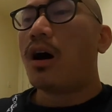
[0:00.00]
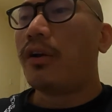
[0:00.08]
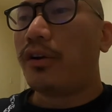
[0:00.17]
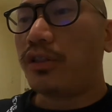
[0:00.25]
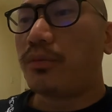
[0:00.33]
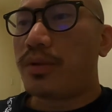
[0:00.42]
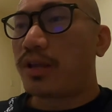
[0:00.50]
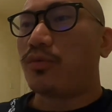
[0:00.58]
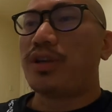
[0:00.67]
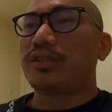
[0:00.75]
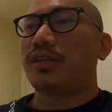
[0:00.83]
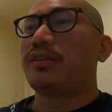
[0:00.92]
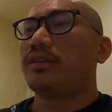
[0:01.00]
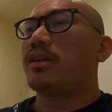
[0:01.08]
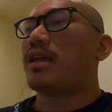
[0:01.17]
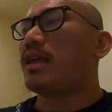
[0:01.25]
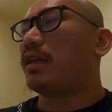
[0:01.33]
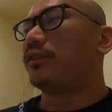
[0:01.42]
Another big reason
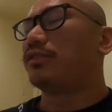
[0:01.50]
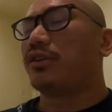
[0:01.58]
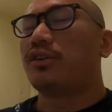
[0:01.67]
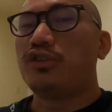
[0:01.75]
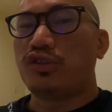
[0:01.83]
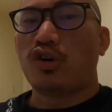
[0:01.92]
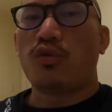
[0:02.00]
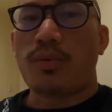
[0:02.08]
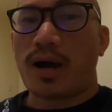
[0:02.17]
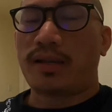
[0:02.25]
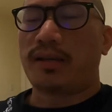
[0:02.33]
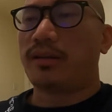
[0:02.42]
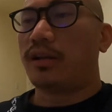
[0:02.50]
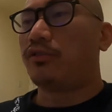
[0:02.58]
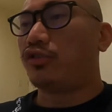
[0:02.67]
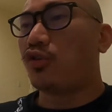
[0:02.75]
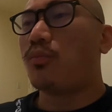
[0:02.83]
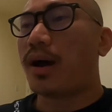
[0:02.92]
is Joe Biden. Now,
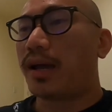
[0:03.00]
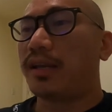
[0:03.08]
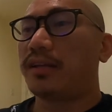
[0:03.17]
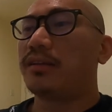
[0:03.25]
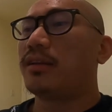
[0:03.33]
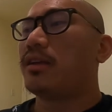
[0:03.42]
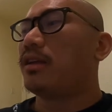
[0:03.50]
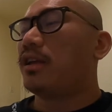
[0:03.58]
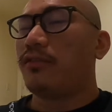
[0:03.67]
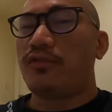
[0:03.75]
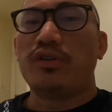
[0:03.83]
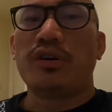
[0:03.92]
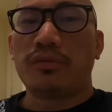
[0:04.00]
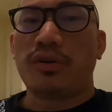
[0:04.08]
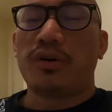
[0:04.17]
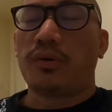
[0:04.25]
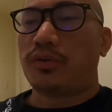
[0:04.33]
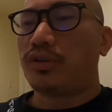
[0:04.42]
Joe Biden, if you don't
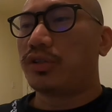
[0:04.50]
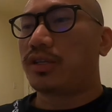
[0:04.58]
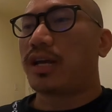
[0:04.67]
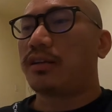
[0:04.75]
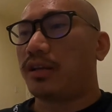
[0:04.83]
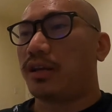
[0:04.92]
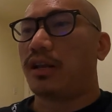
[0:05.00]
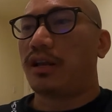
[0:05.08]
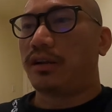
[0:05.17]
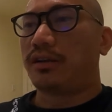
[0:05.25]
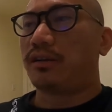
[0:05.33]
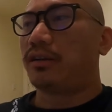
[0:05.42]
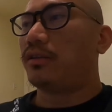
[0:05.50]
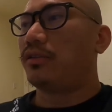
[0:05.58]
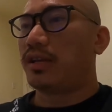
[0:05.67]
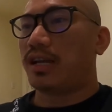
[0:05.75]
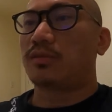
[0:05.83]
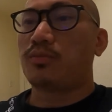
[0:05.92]
know, just got declared the
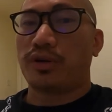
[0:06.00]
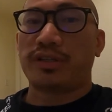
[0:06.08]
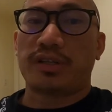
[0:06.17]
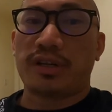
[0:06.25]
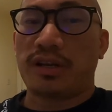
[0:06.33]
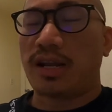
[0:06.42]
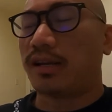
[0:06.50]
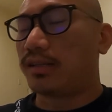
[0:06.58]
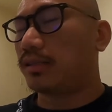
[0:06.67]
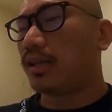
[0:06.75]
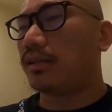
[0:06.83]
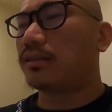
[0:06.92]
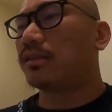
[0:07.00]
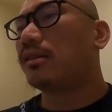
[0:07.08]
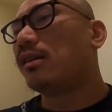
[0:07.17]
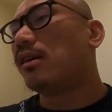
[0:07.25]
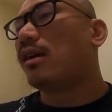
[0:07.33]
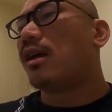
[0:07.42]
next president of the United States.
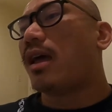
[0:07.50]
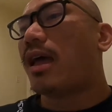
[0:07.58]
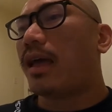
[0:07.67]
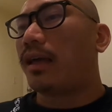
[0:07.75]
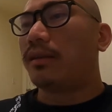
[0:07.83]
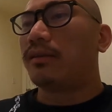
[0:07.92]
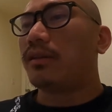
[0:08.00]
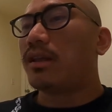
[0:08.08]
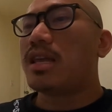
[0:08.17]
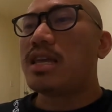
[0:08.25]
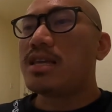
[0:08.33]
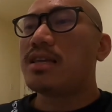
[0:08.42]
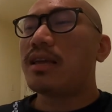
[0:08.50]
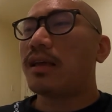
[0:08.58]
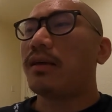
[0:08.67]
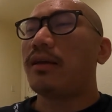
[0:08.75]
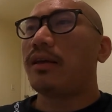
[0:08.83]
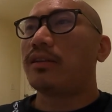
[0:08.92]
And
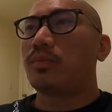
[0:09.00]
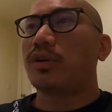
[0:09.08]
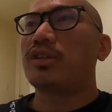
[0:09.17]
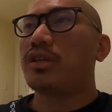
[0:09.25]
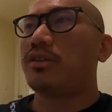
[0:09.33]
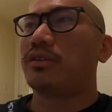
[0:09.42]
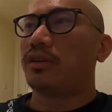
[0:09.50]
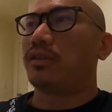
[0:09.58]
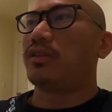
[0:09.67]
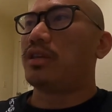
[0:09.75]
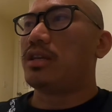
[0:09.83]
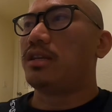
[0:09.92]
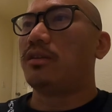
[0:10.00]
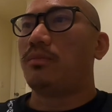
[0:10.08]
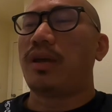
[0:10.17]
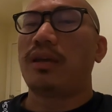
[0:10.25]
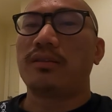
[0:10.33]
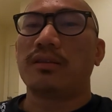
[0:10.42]
he, especially during the
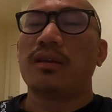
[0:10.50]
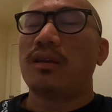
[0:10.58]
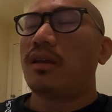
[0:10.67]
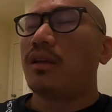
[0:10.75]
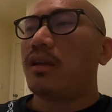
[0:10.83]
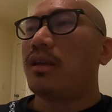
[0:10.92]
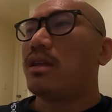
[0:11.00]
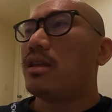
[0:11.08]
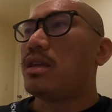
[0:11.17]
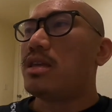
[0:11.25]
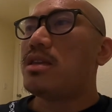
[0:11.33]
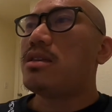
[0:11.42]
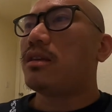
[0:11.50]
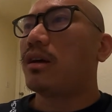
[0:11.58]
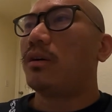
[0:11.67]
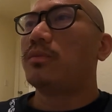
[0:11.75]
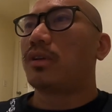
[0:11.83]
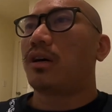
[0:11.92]
debates, he
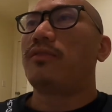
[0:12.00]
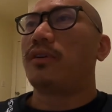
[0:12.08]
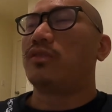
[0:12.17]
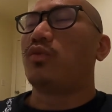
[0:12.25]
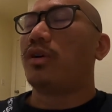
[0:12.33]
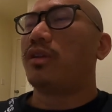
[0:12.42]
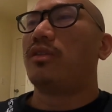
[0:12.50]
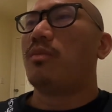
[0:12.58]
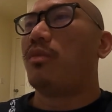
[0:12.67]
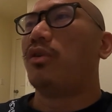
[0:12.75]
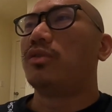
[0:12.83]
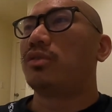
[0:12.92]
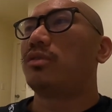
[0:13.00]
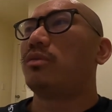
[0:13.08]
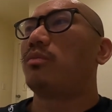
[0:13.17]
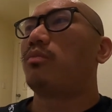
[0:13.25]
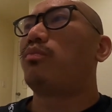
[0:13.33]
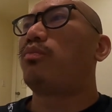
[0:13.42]
comes off as one of the most
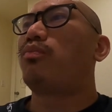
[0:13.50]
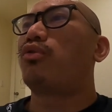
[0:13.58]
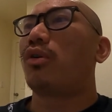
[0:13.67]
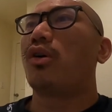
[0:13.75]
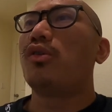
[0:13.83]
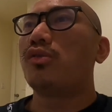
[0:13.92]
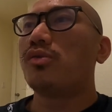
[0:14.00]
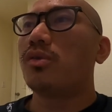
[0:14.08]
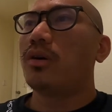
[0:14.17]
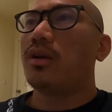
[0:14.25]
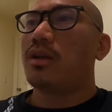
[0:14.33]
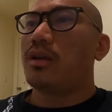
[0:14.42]
pro